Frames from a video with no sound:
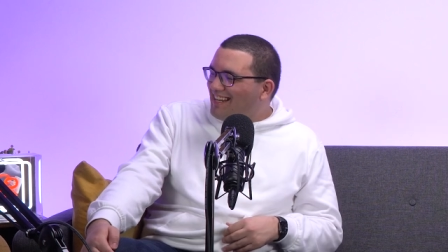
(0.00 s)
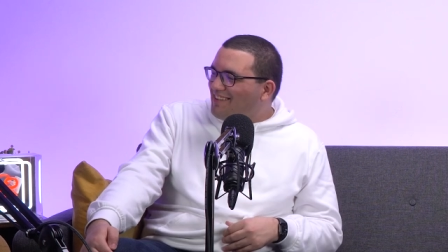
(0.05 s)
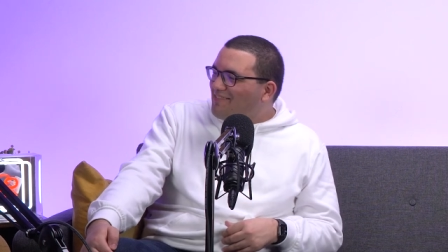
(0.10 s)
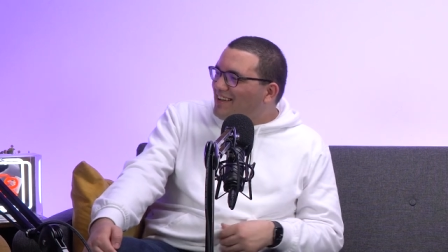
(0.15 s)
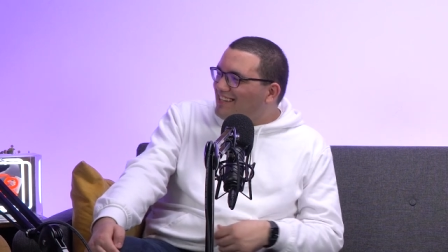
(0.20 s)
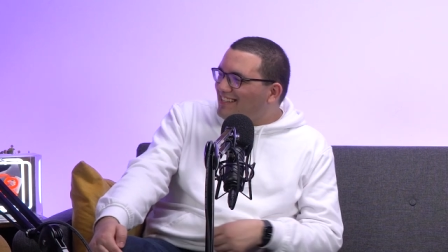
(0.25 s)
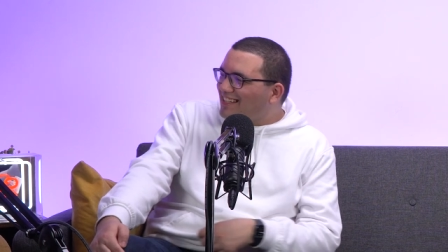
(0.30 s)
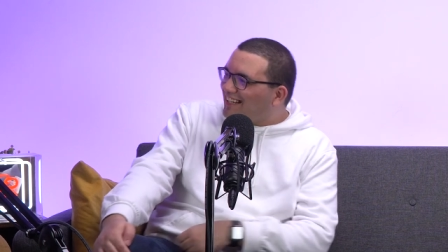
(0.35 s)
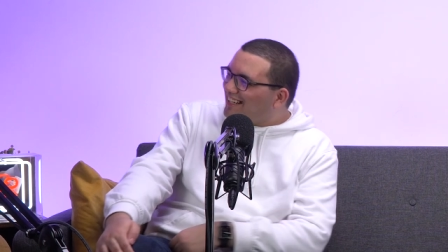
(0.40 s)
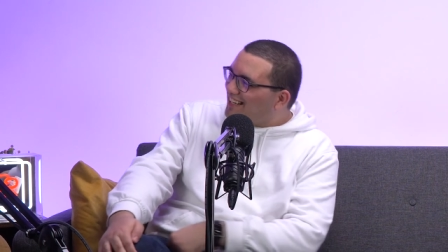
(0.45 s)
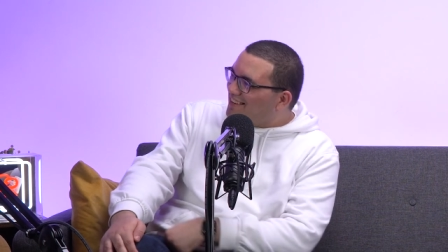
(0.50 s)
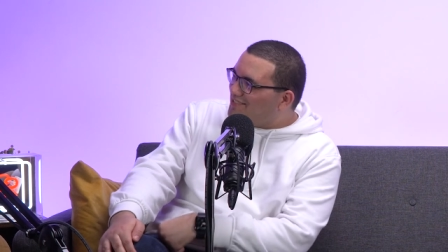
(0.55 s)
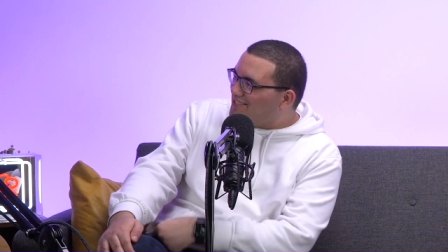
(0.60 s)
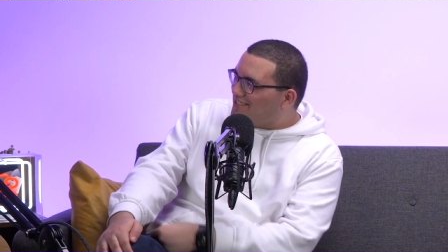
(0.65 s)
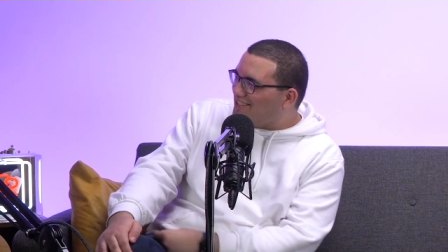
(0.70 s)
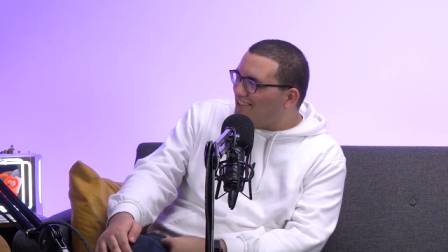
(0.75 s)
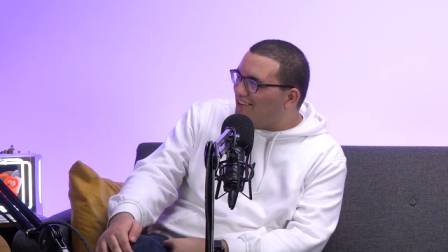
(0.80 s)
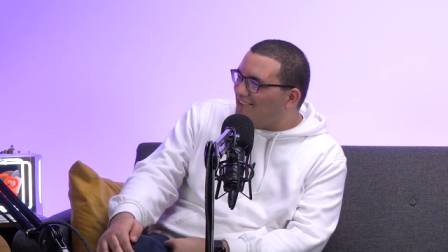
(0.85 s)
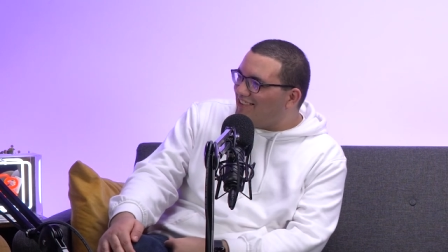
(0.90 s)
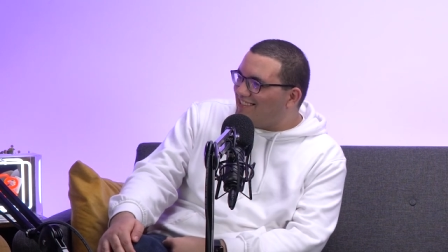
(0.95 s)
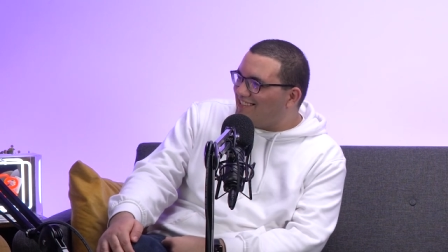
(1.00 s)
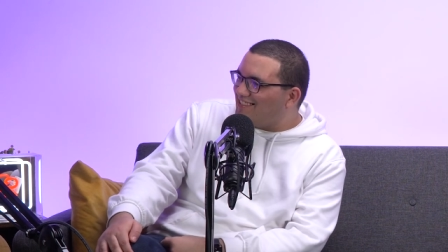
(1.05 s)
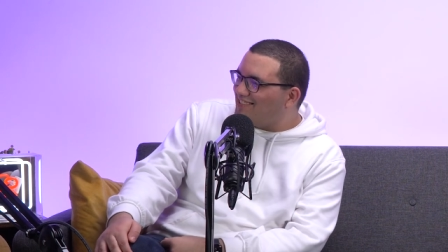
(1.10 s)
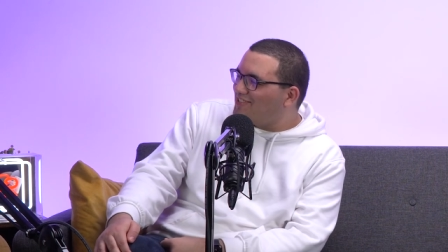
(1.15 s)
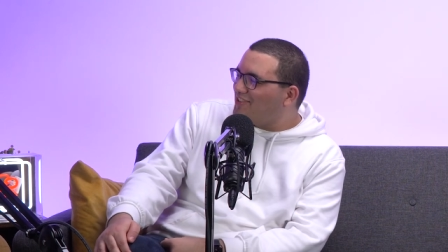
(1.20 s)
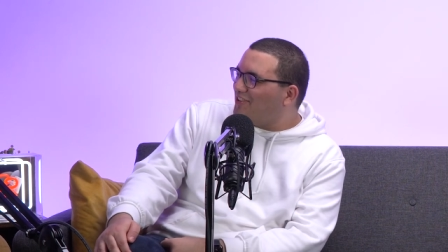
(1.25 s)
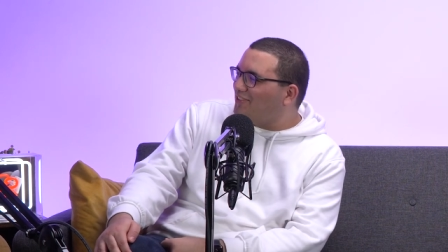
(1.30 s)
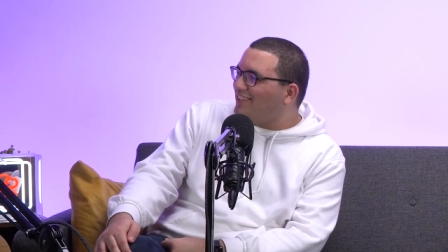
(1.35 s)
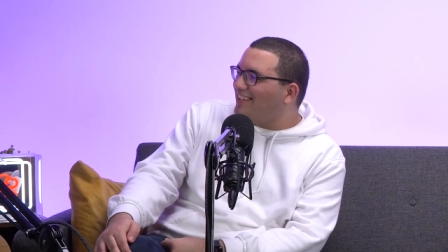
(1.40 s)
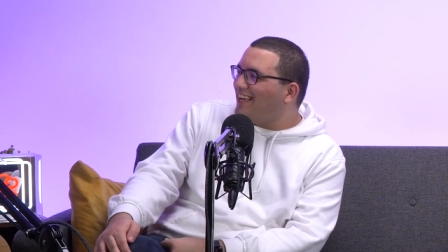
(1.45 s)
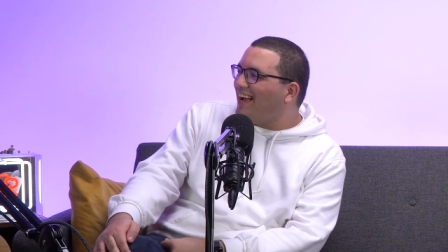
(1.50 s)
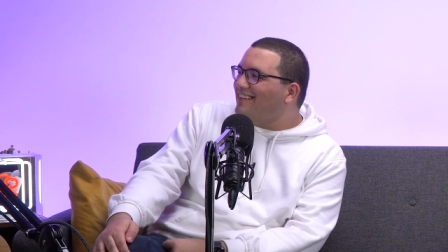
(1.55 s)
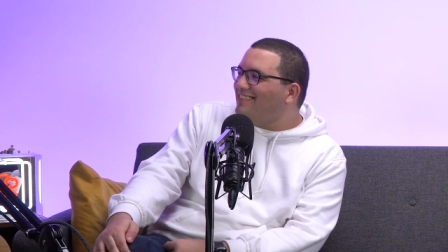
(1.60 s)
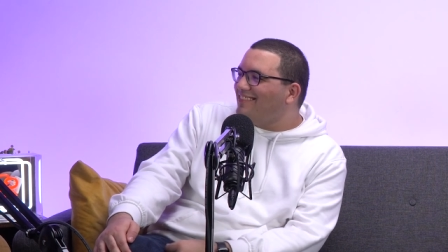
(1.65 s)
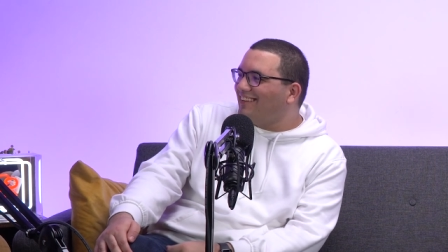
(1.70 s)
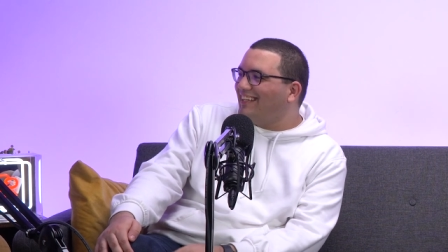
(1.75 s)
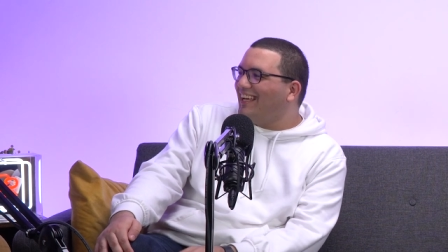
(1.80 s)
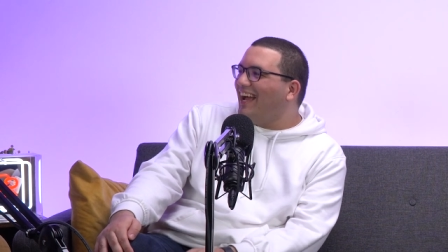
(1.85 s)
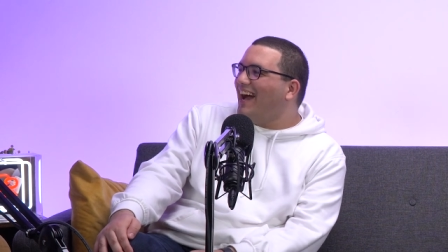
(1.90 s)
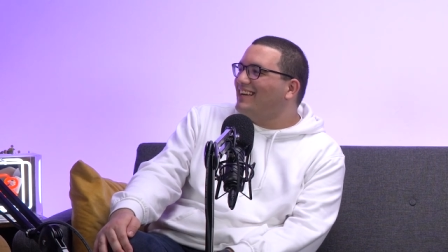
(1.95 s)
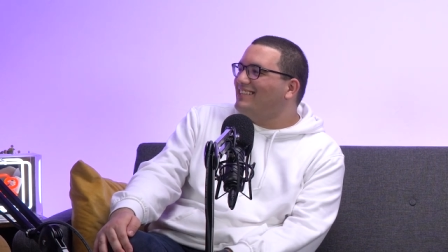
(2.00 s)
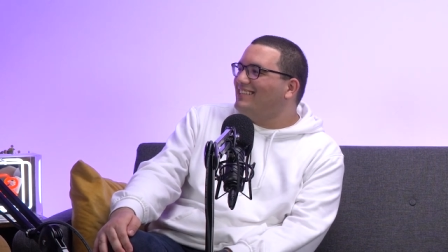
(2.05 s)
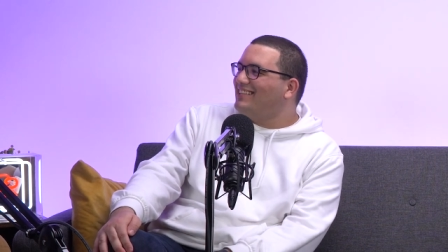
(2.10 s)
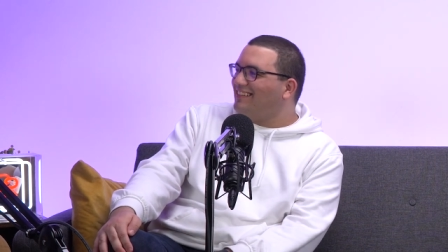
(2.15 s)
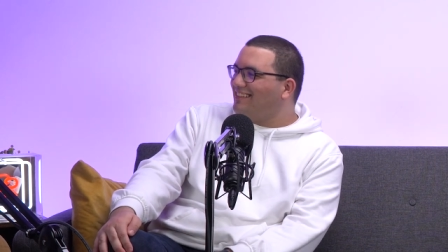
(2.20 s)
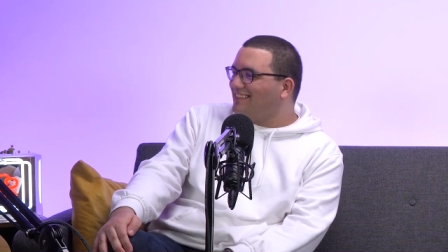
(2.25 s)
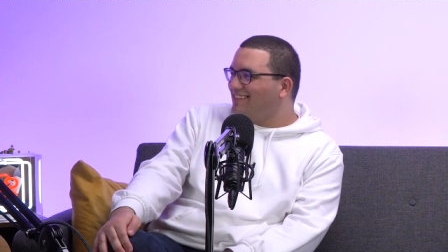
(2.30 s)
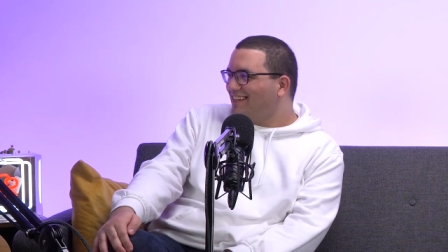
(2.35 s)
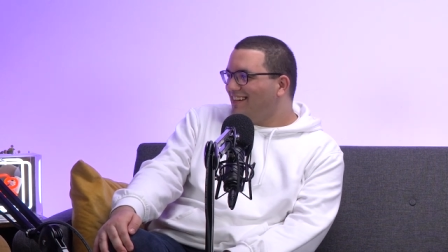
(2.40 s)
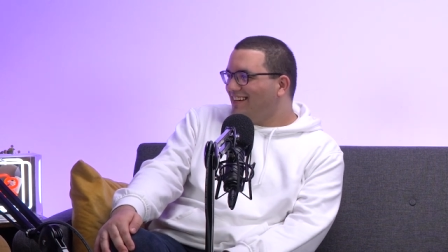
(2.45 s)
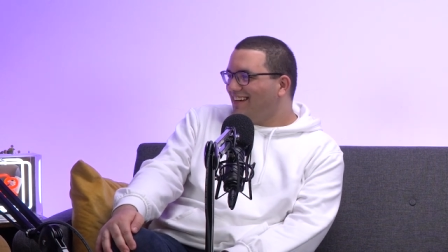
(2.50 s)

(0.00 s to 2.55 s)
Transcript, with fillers: Can you imagine he comes to you and he's just got a Kentucky accent?